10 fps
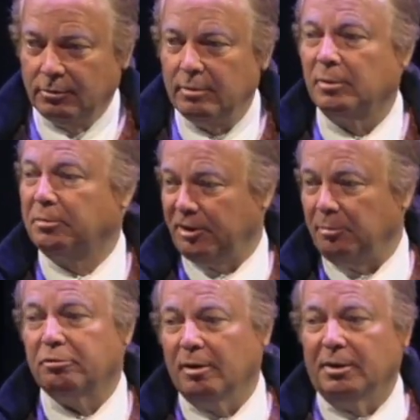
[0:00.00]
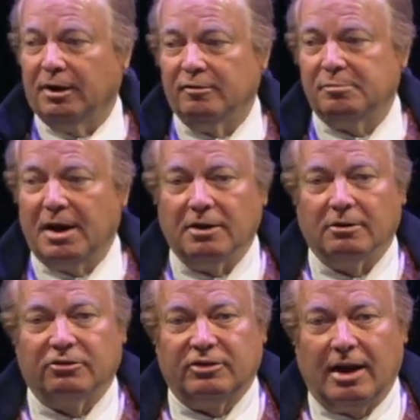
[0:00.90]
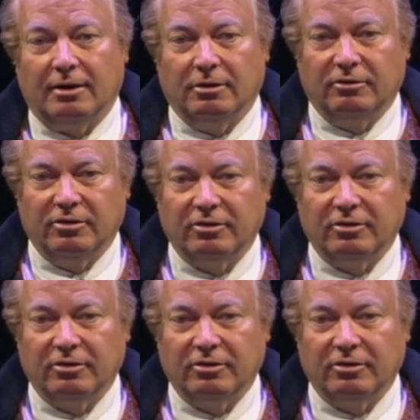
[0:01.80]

We were pretty primitive by your standards,